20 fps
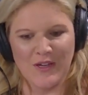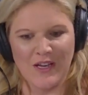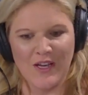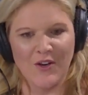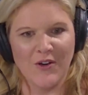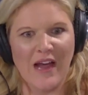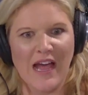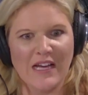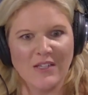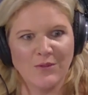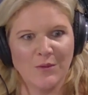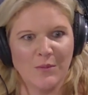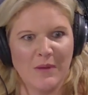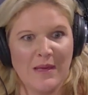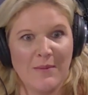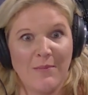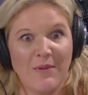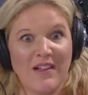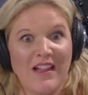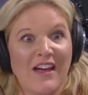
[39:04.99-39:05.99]
interact with
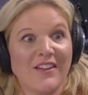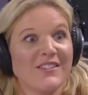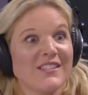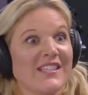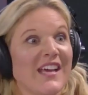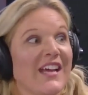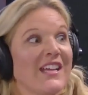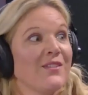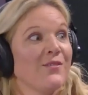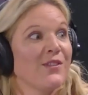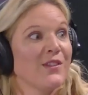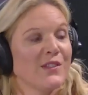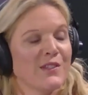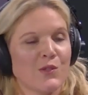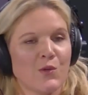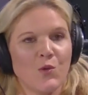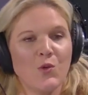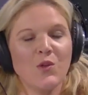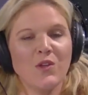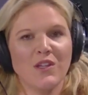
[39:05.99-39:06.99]
people outside of the
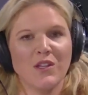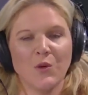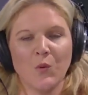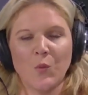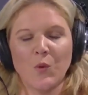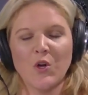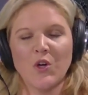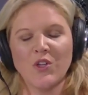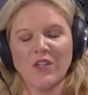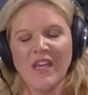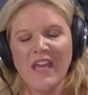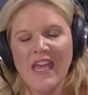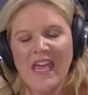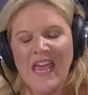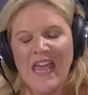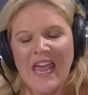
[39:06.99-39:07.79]
school in the world